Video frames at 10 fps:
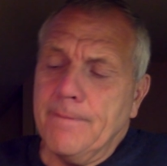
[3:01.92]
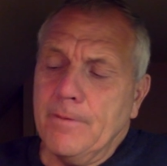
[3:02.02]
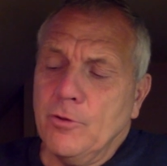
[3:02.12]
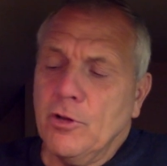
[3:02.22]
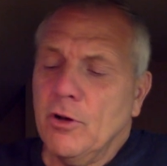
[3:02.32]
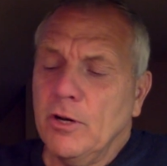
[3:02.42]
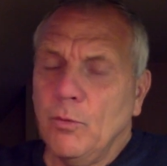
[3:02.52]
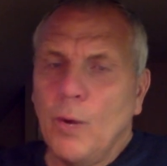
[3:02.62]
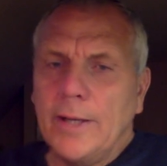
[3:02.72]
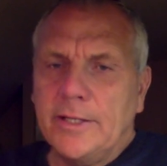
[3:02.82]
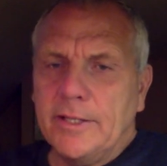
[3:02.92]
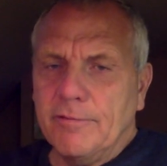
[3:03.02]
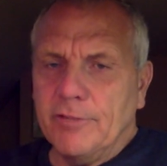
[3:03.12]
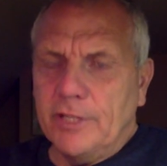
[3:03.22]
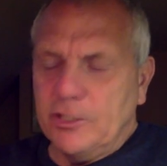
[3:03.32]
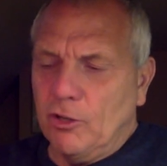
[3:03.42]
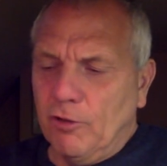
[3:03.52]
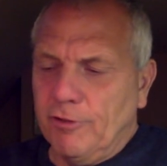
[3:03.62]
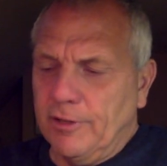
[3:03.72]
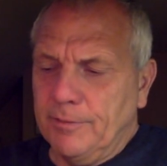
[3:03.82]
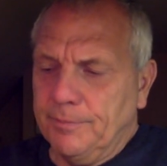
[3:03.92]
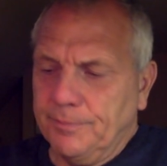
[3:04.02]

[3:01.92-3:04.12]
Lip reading: You're kind of waiting for this offer.